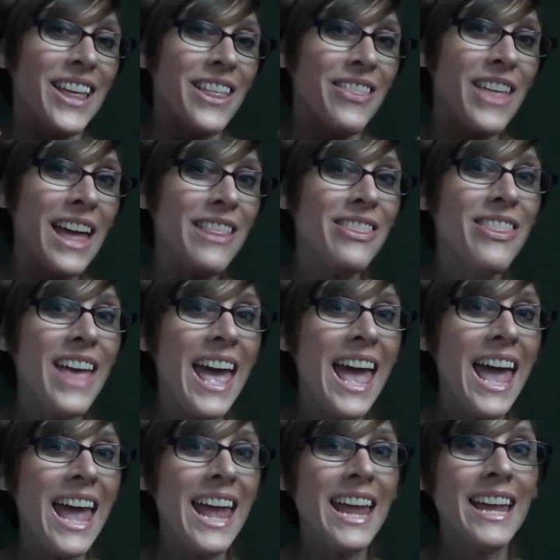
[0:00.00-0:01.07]
that
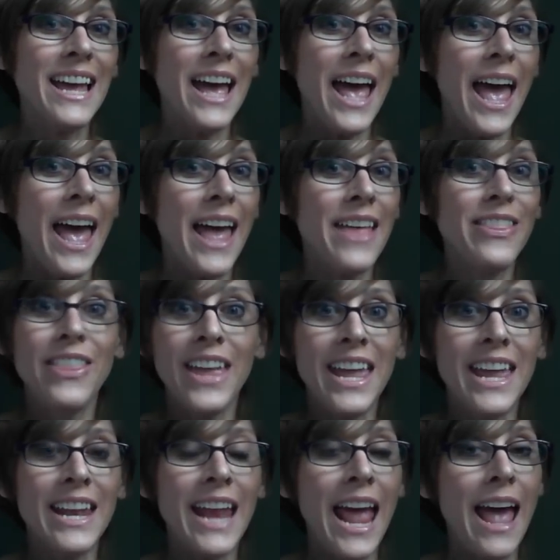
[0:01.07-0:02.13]
they
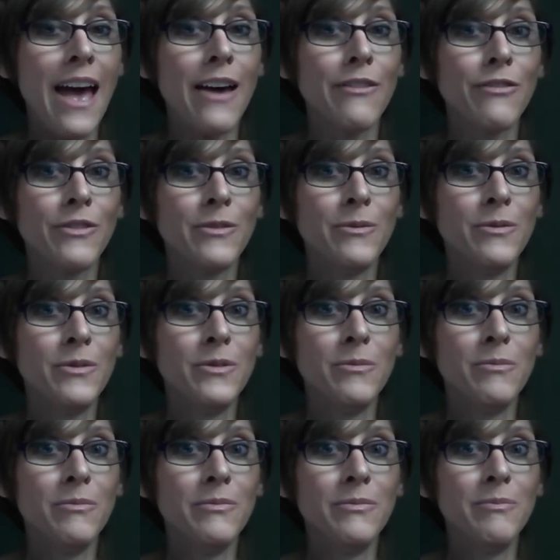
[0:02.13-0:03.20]
then have
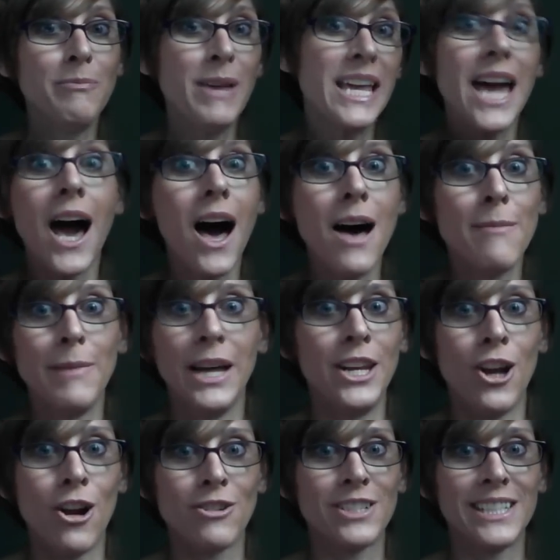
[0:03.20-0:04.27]
become a
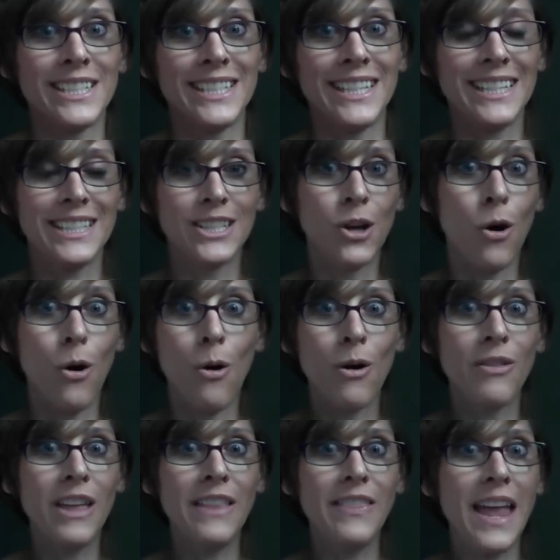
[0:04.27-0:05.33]
narcissist,
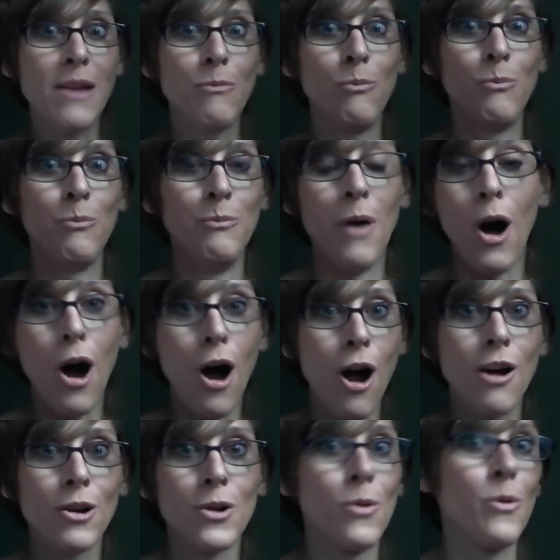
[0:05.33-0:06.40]
or that they
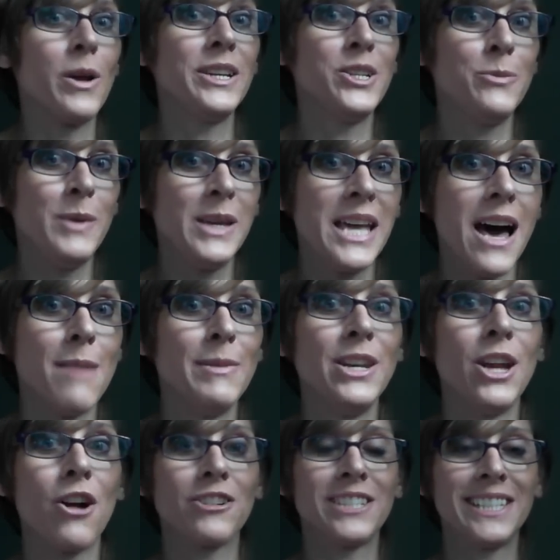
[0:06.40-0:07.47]
are going to become a
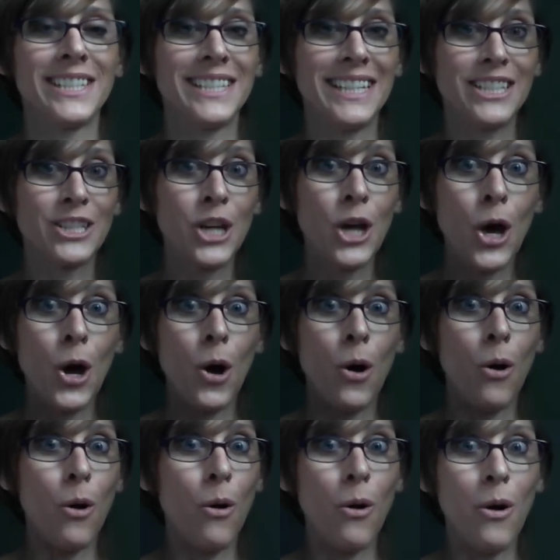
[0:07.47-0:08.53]
narcissist,
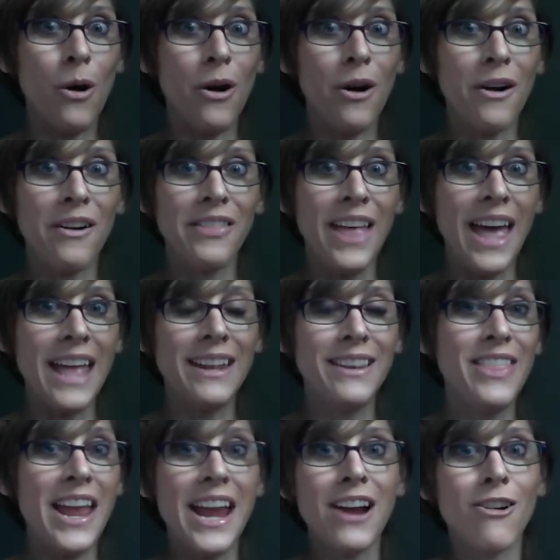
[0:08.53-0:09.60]
or that
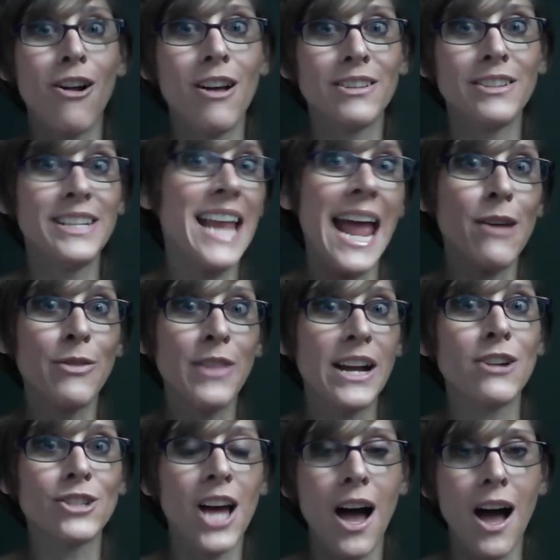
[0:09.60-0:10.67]

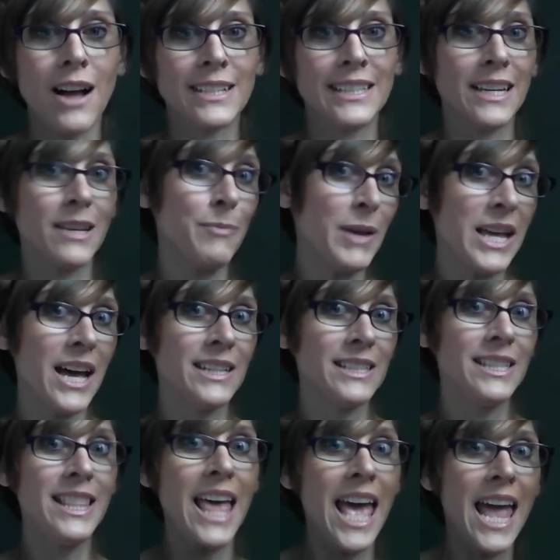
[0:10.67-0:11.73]
they're toxic
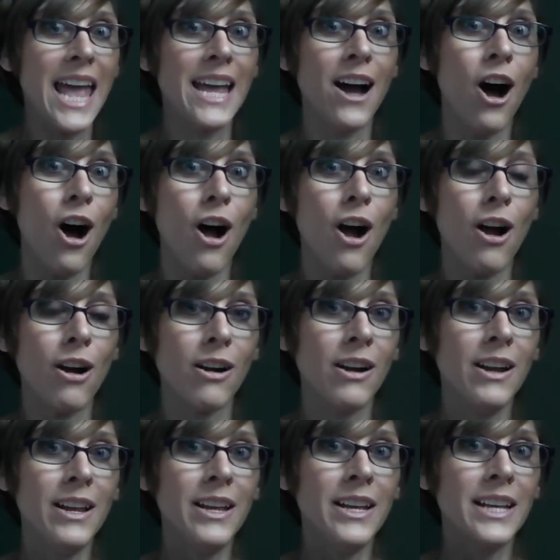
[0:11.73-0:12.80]
because they are
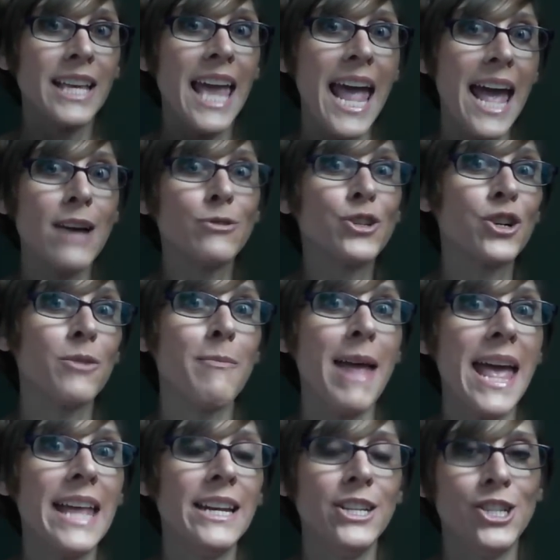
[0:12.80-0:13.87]

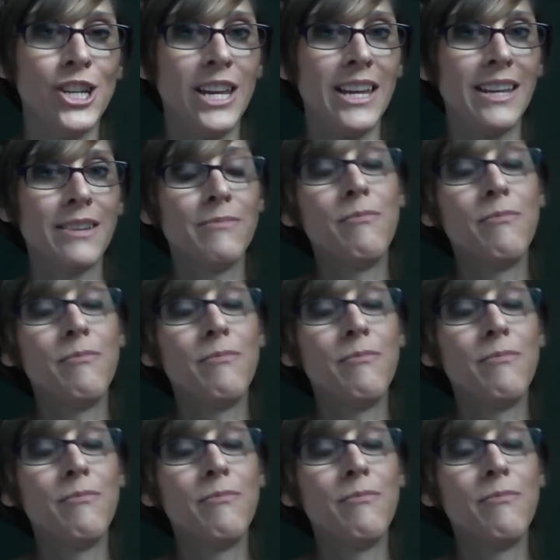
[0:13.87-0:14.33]
countermanaging.